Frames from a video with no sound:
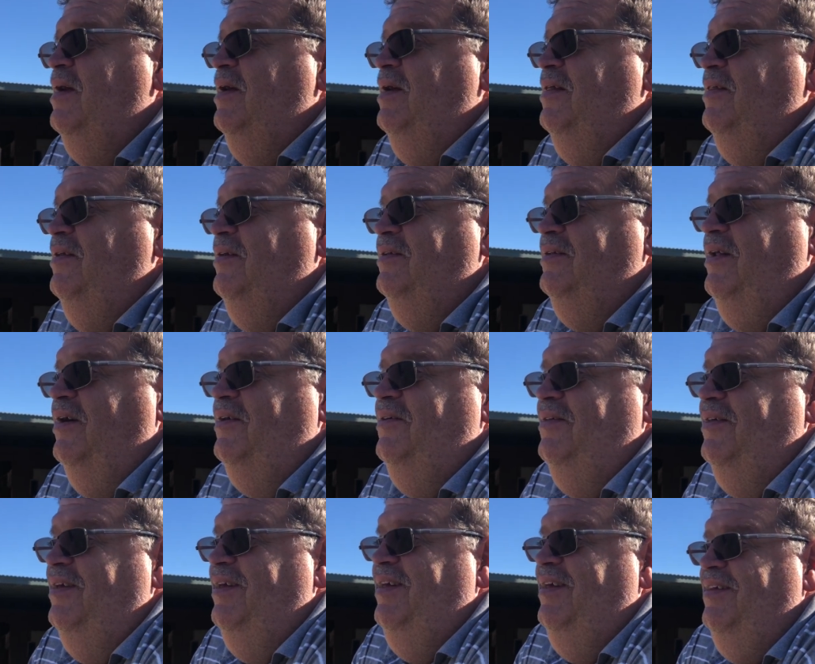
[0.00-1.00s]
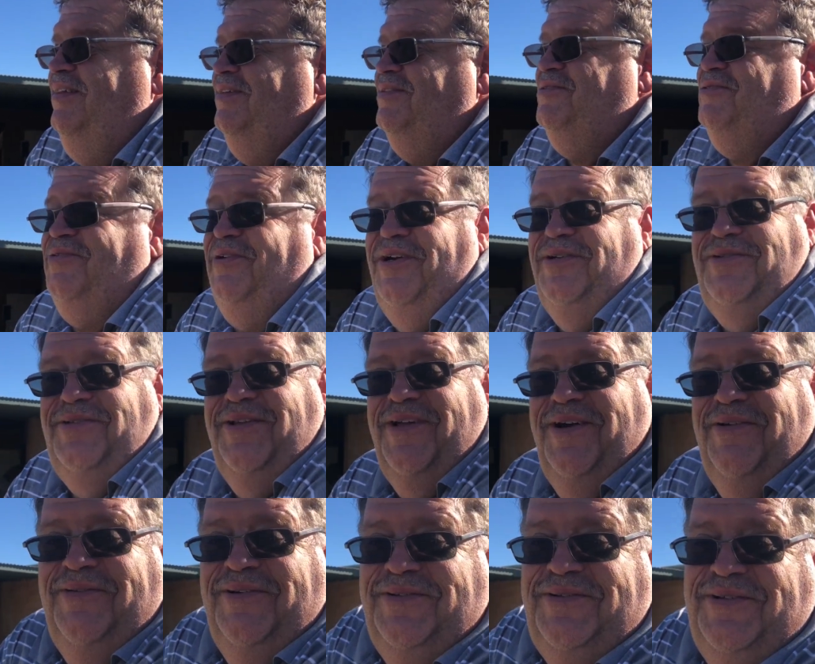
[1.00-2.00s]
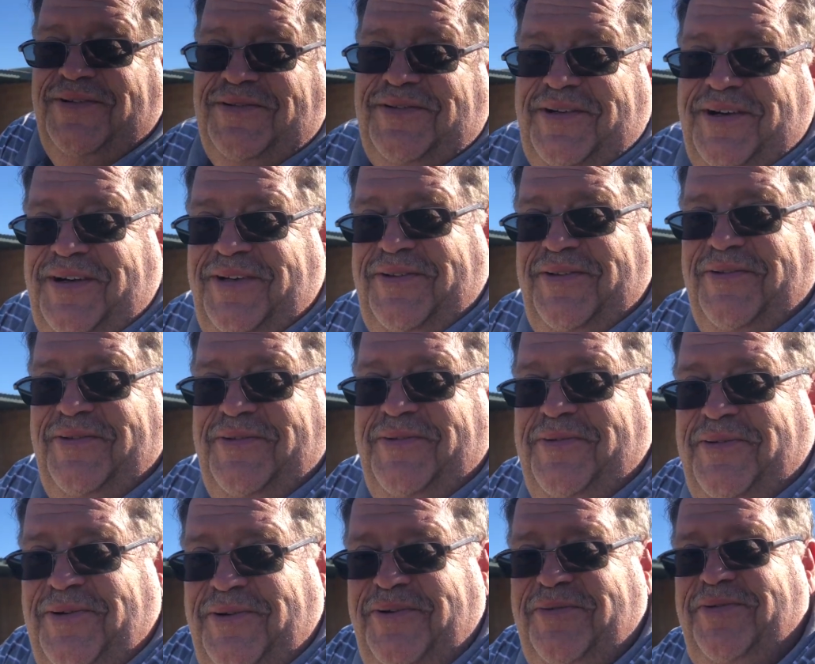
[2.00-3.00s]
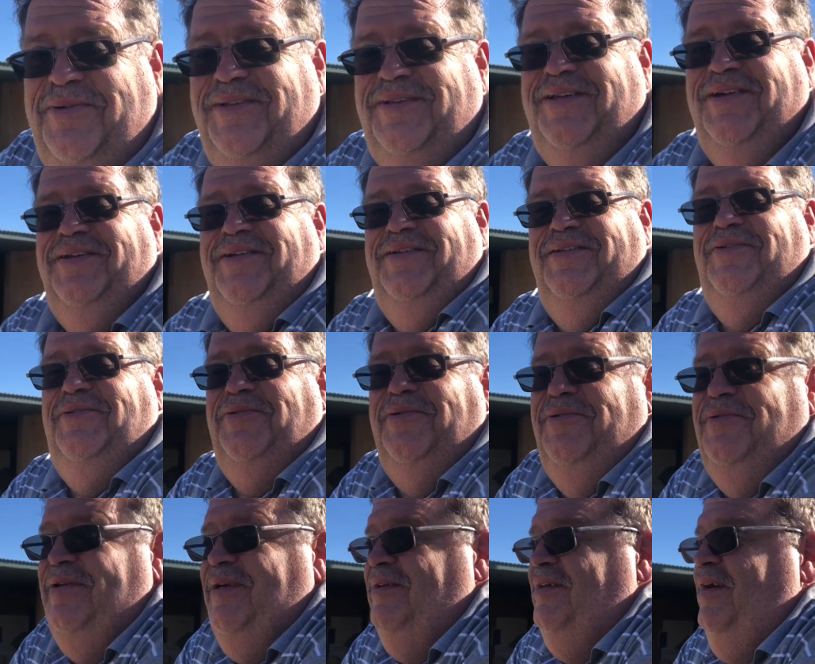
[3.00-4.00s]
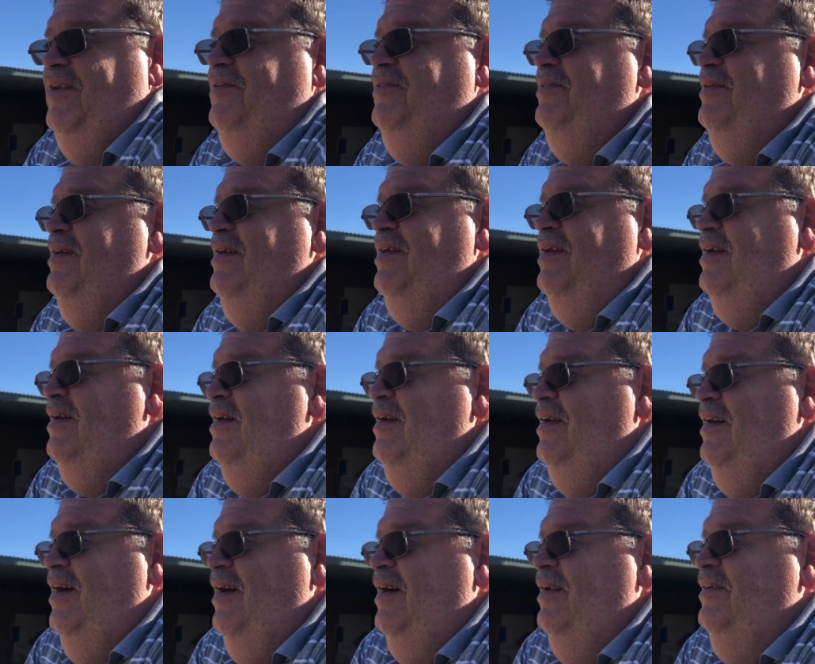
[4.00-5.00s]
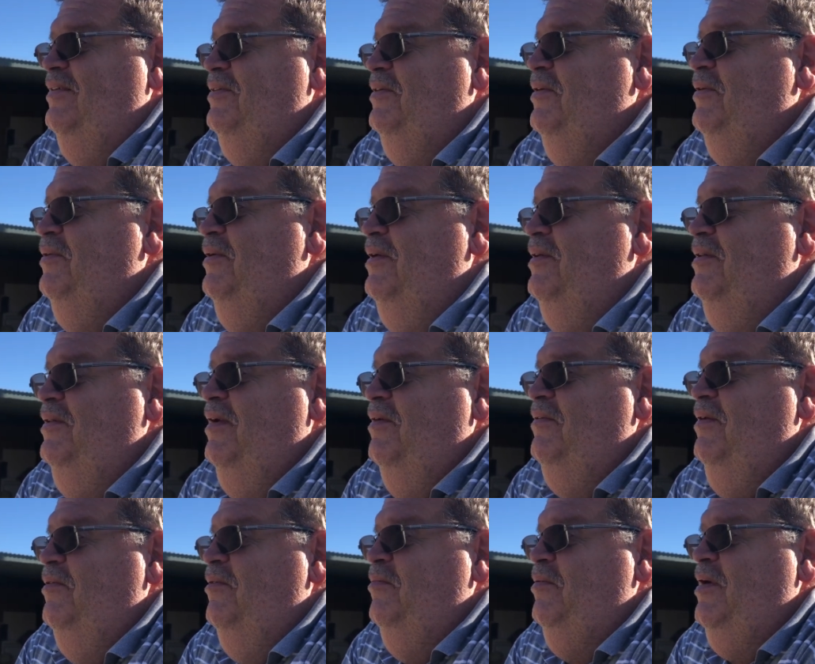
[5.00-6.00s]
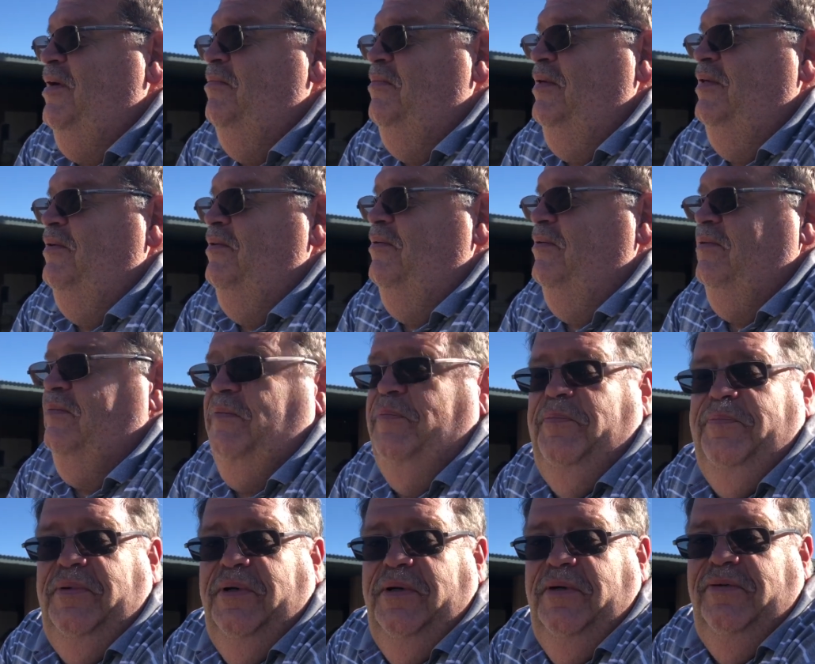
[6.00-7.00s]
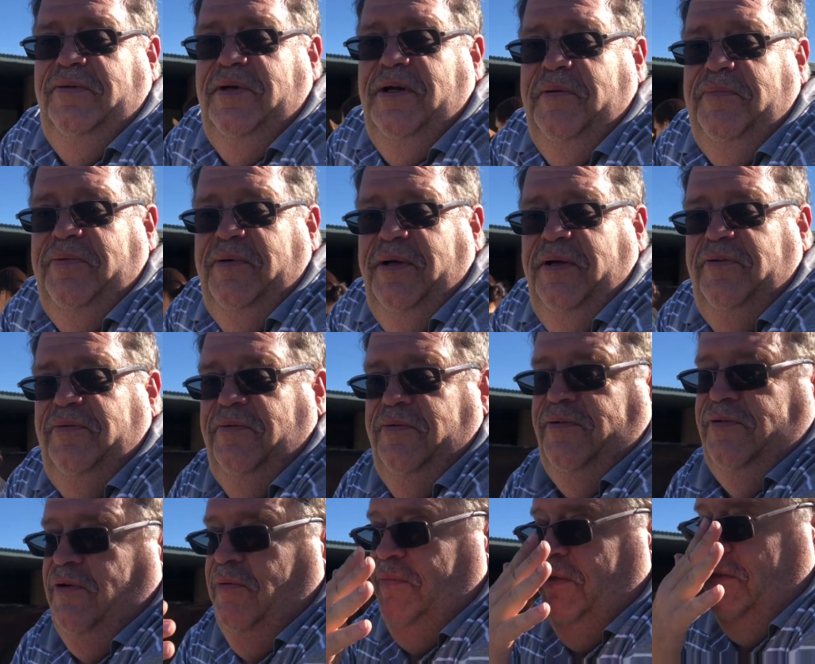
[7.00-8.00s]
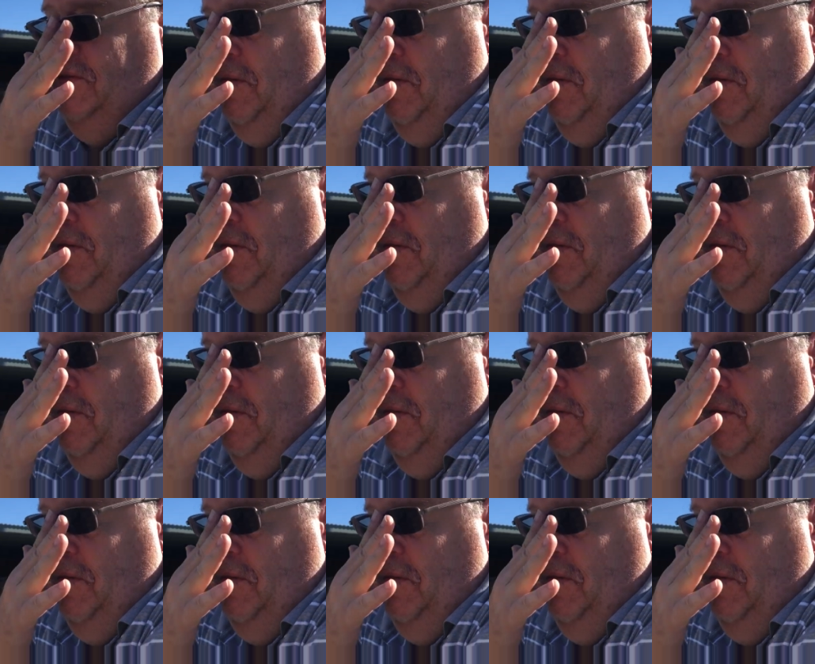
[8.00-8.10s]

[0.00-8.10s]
The stress level has just gone through the roof, I'll tell you the truth, because I don't know. I've never come into a Breeders' Cup race with so much